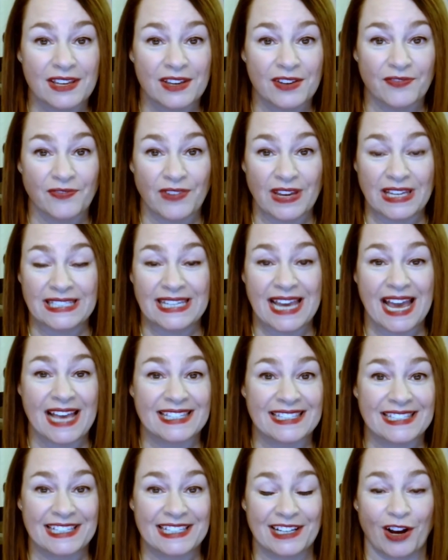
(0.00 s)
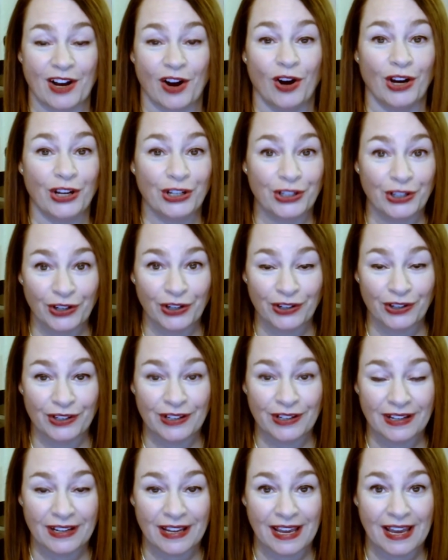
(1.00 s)
a fantastic honor,
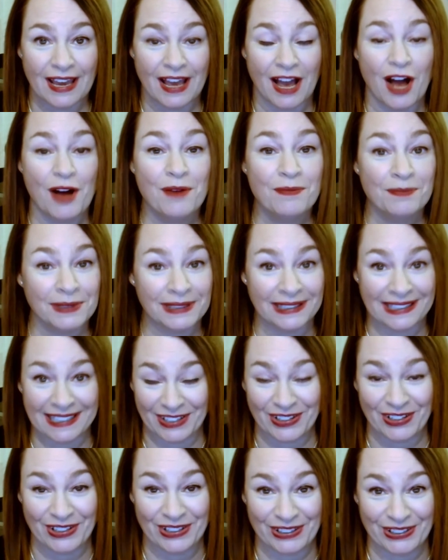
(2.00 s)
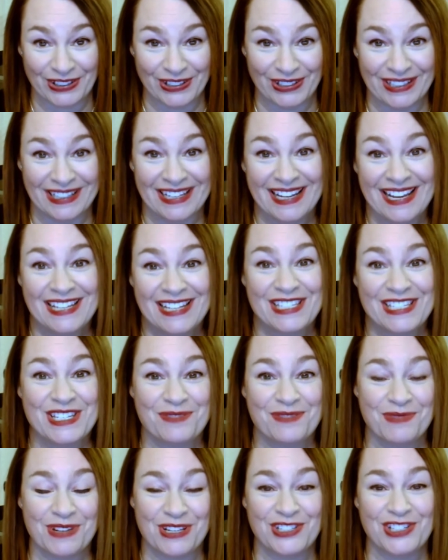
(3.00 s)
humbling honor,
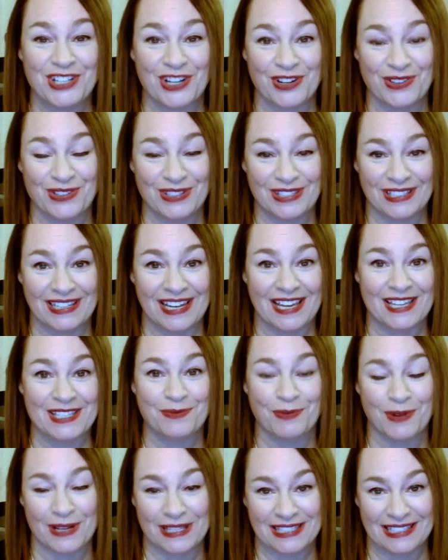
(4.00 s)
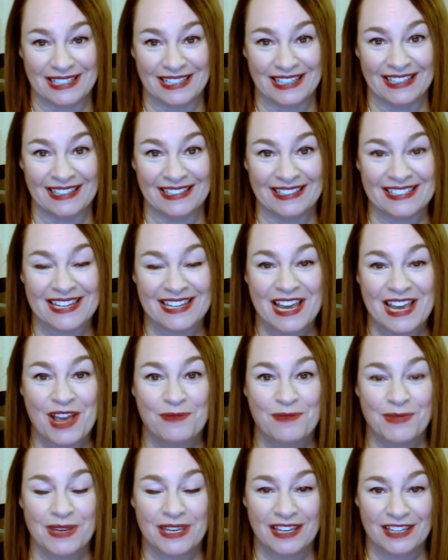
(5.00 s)
to be chosen as president,
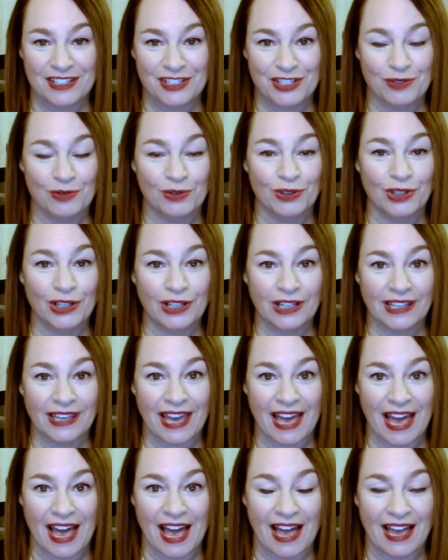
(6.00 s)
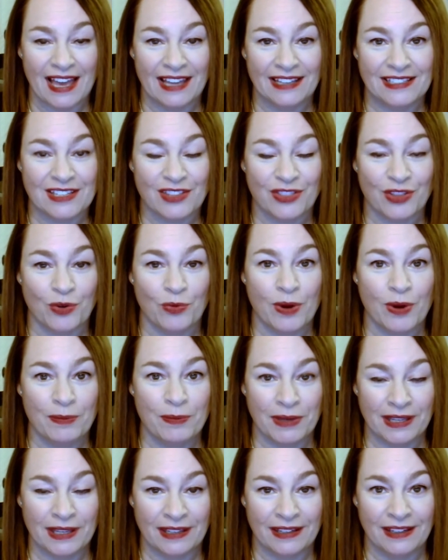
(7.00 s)
because you look at the
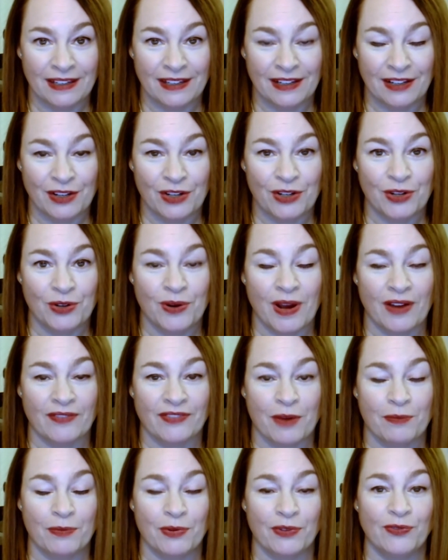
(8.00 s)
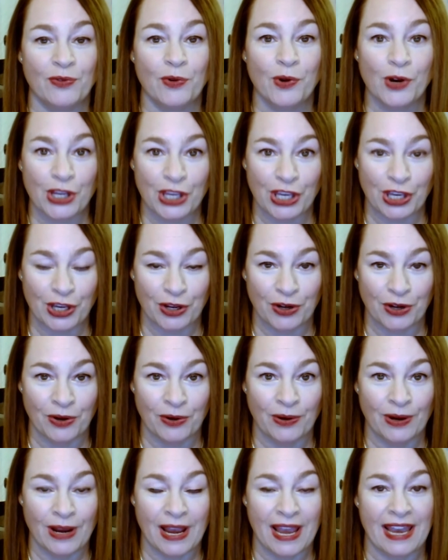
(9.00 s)
women who have come before
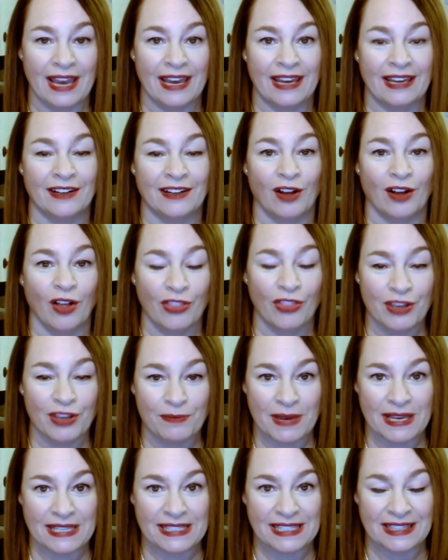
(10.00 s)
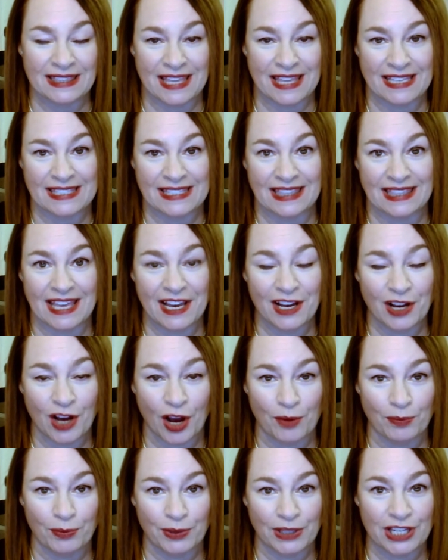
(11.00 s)
you and all the amazing things that they
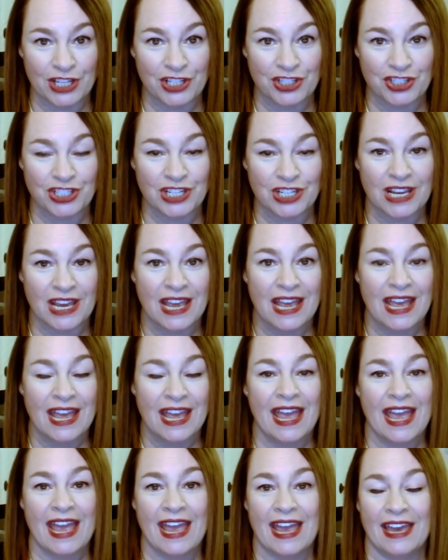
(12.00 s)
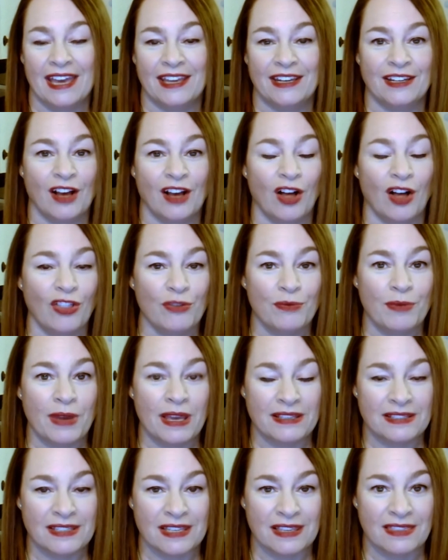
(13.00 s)
accomplished and all the
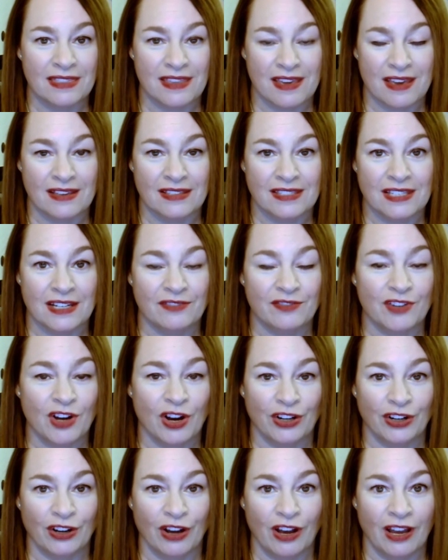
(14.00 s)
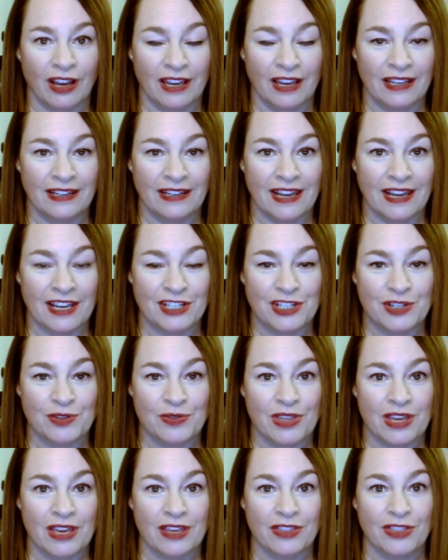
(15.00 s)
amazing things that have gone on, and
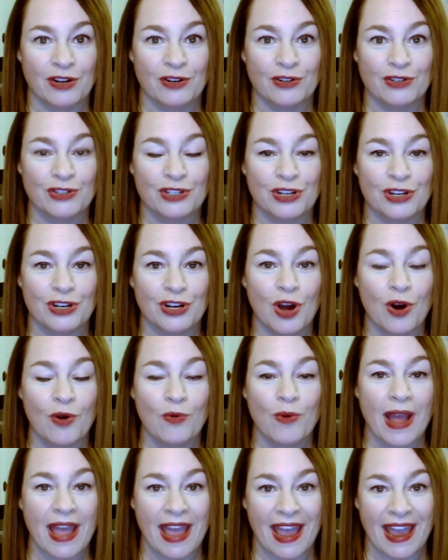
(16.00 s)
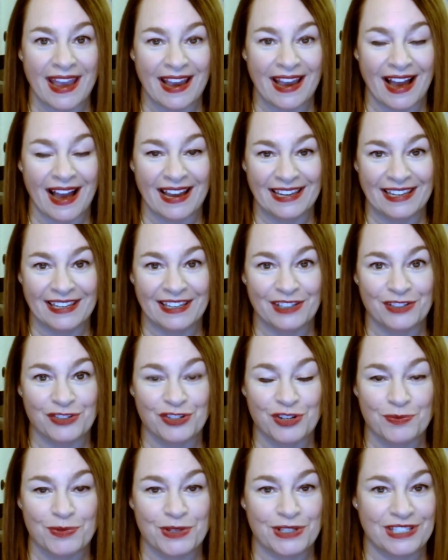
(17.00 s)
you think, there's no way I can
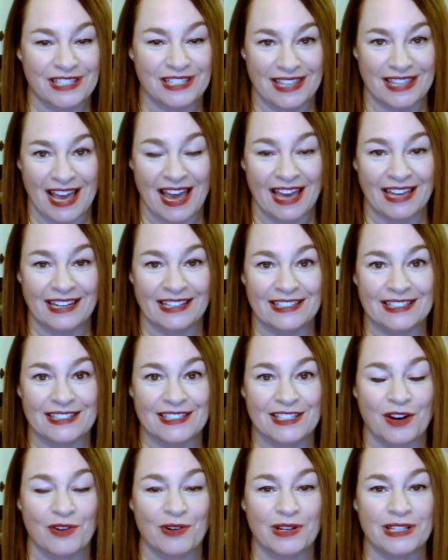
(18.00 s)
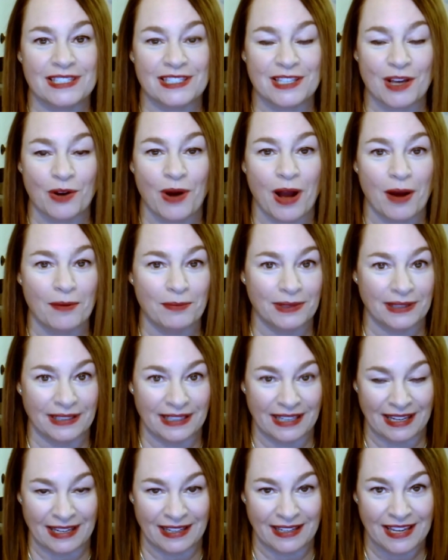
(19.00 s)
contribute to that. And so it's so
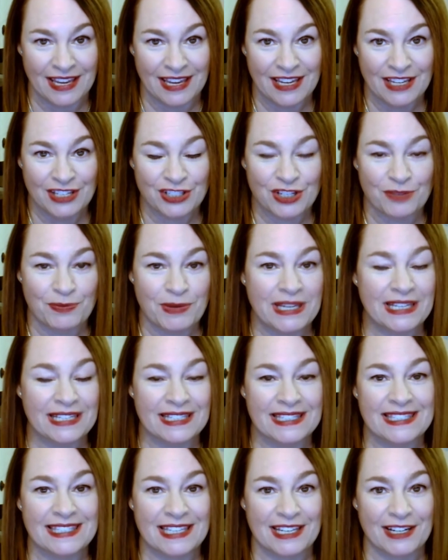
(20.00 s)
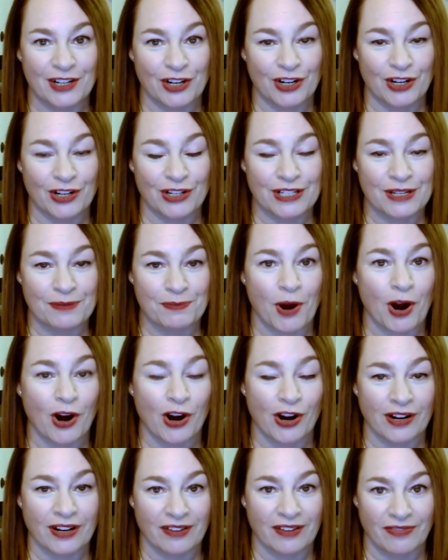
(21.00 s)
humbling to be considered
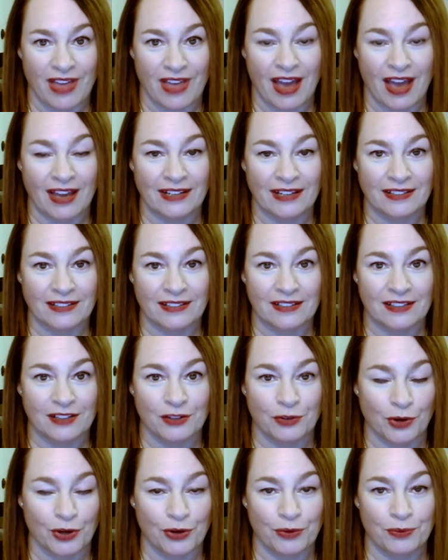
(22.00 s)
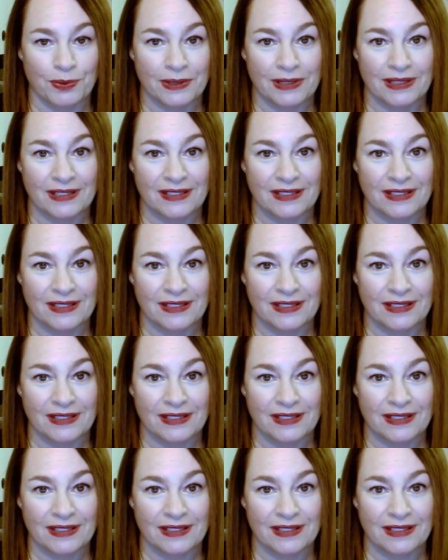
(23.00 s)
part of that group.